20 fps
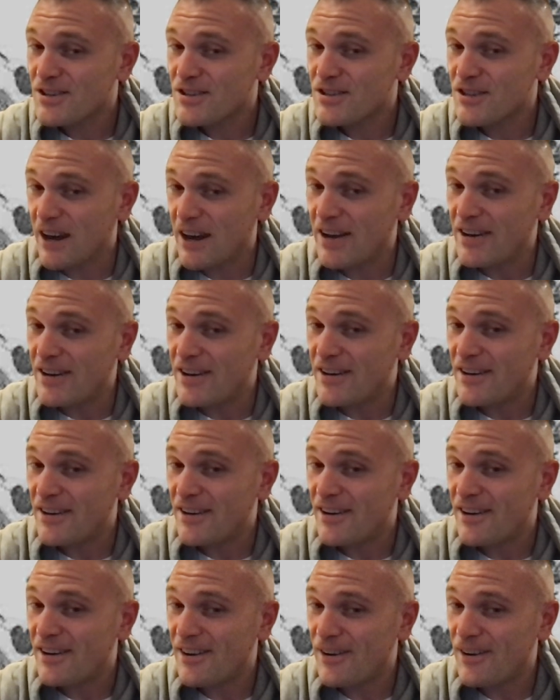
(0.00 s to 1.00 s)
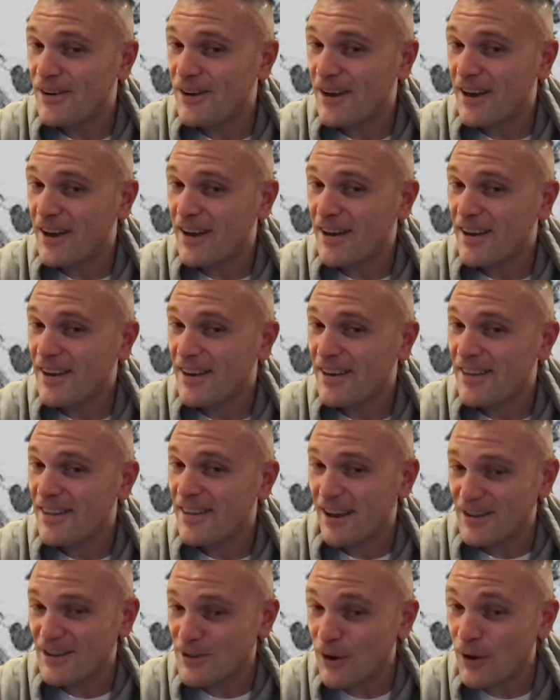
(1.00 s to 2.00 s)
China, okay?
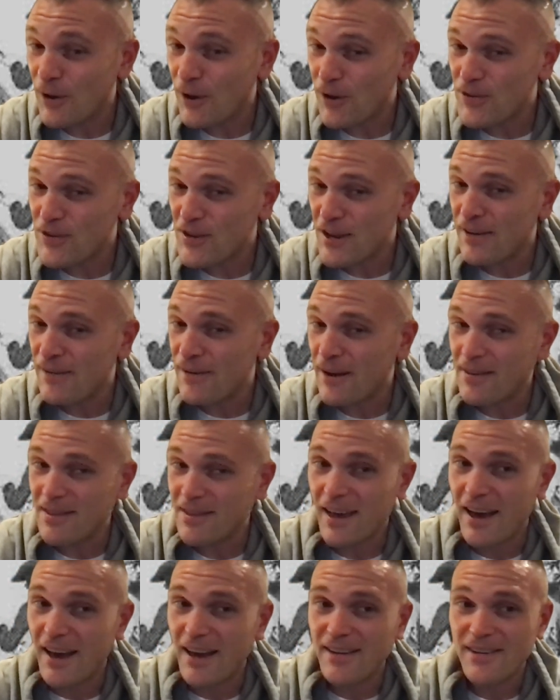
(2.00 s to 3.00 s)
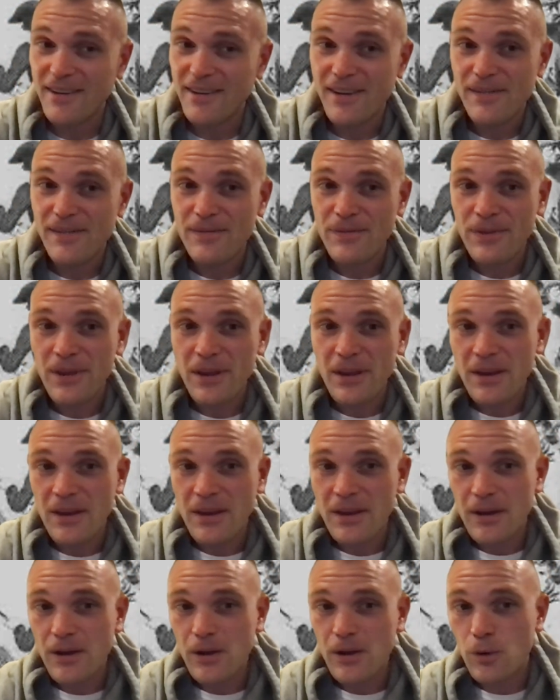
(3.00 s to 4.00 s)
That's all I'll say about that.
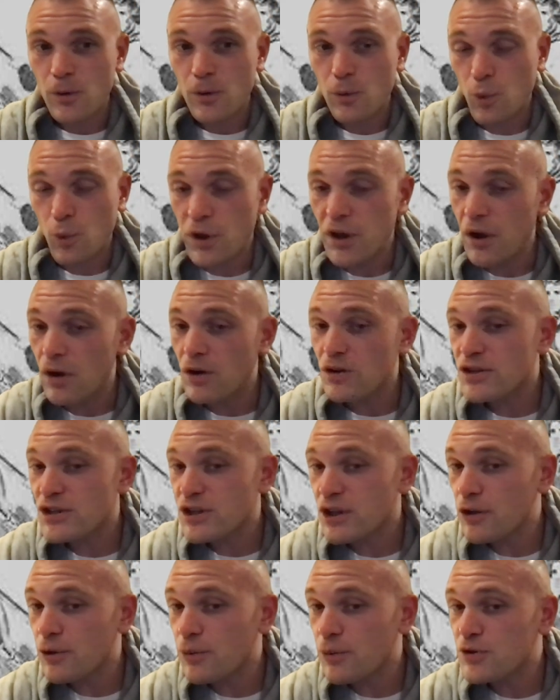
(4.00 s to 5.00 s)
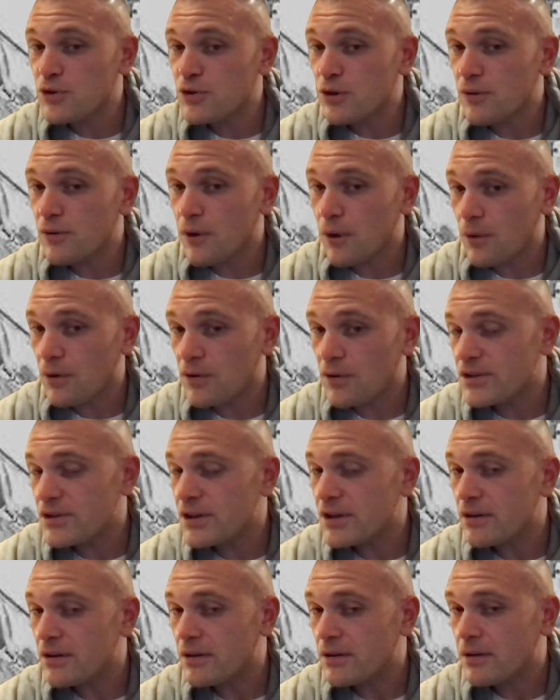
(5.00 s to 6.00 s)
We are still the reserve
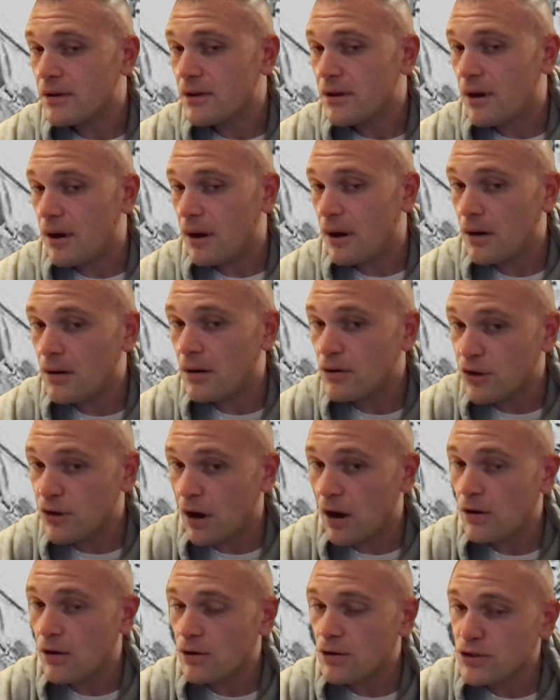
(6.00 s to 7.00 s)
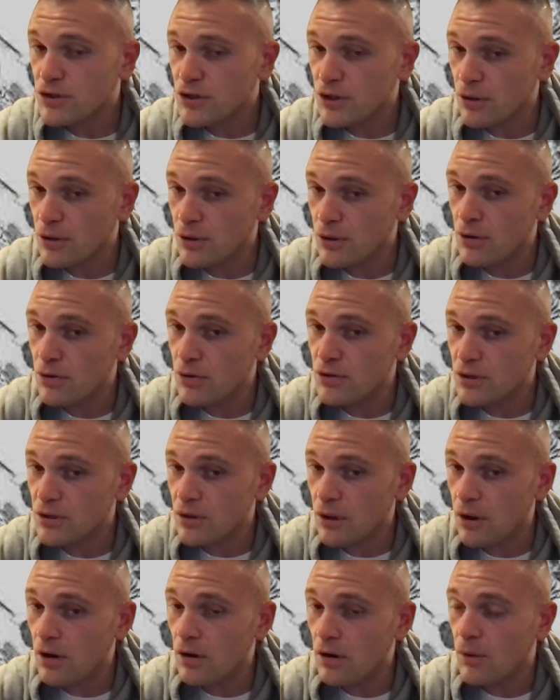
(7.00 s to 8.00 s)
currency. Our dollar still goes a
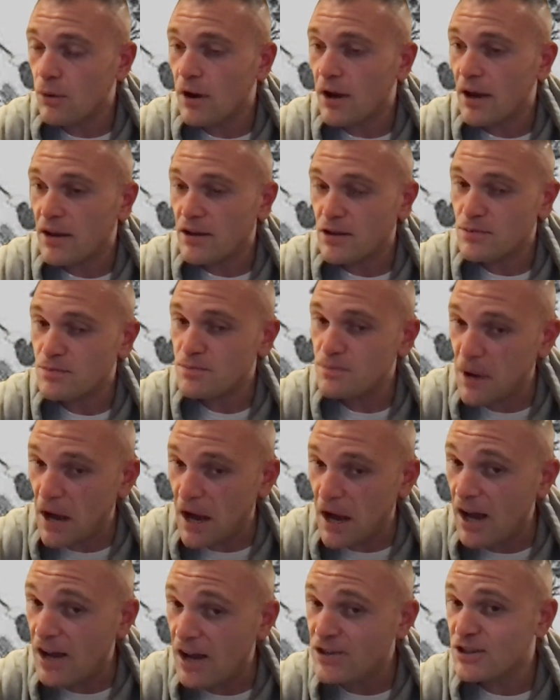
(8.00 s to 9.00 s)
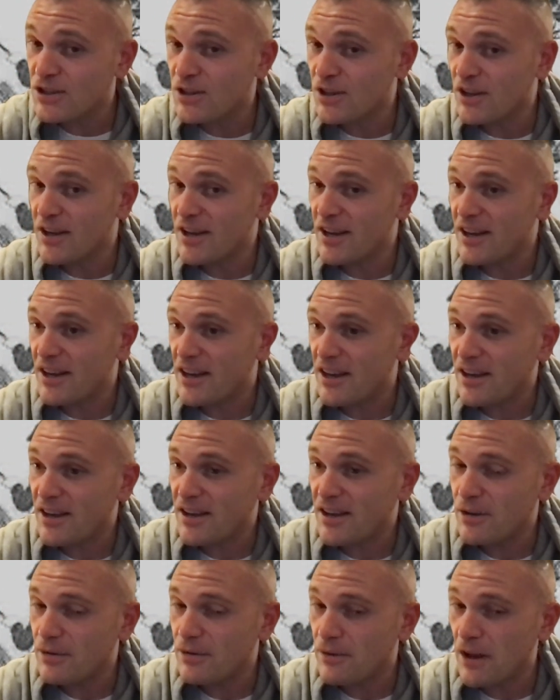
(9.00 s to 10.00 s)
long way, especially
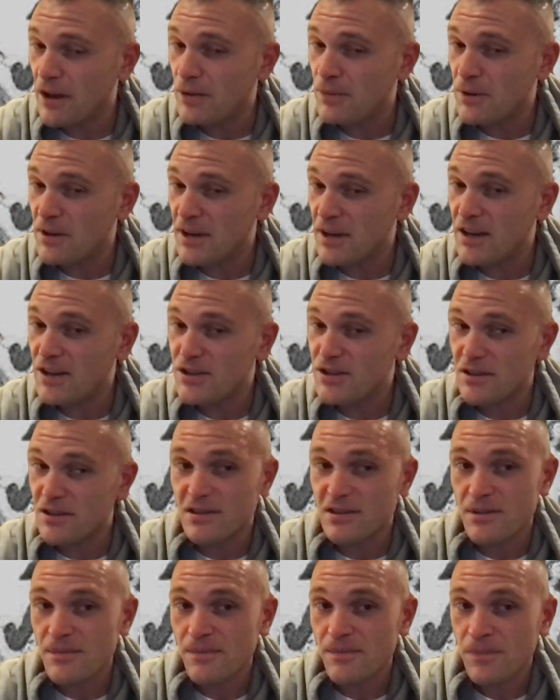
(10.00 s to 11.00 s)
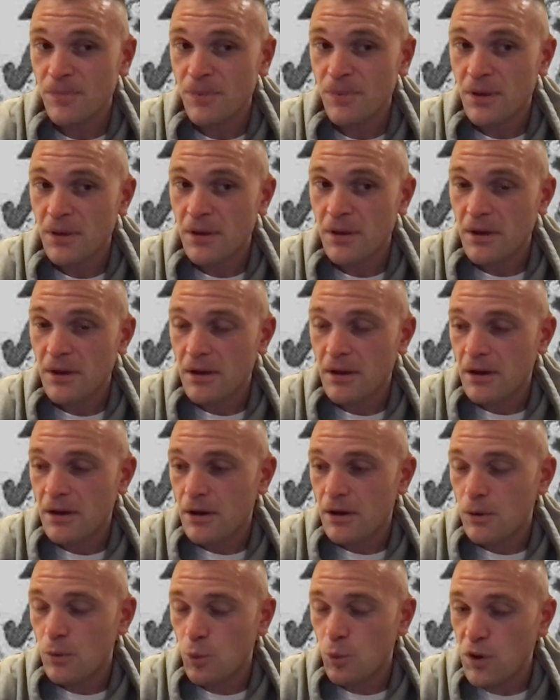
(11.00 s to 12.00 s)
in developing nations.
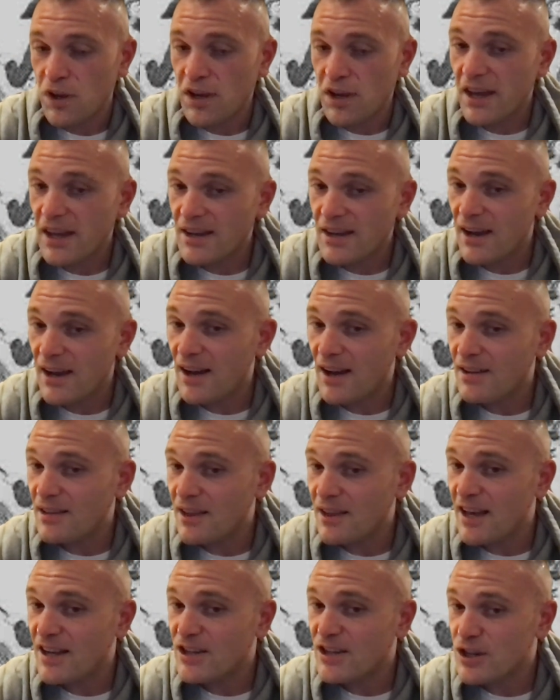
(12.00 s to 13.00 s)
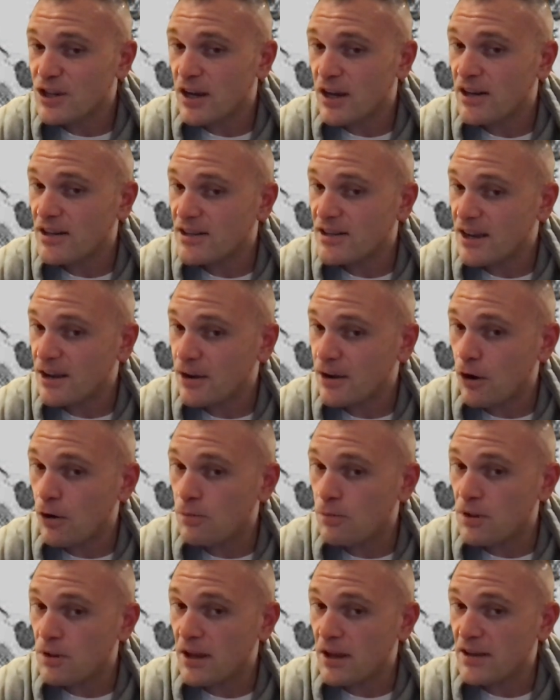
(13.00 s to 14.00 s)
We cannot let China take our
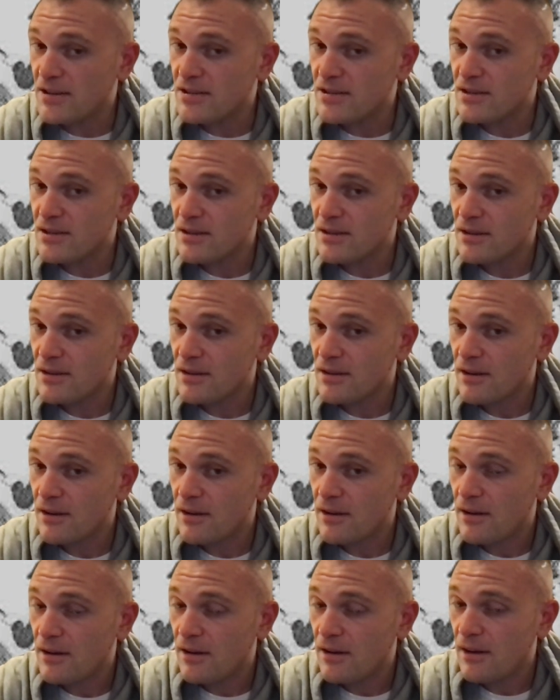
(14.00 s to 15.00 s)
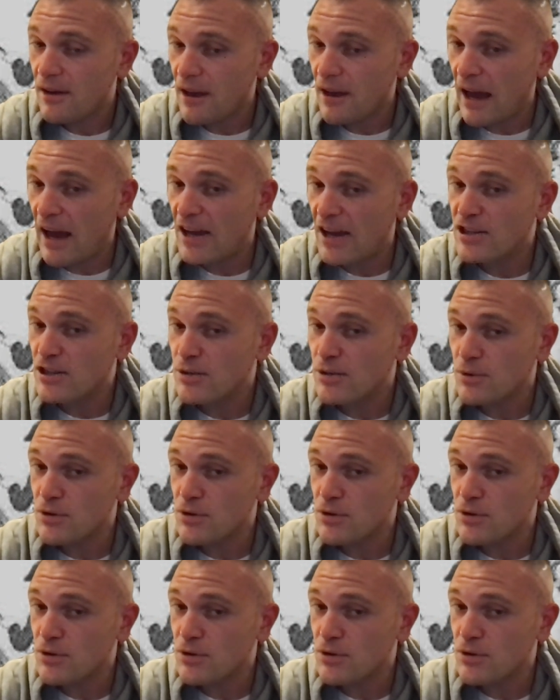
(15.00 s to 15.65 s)
place as the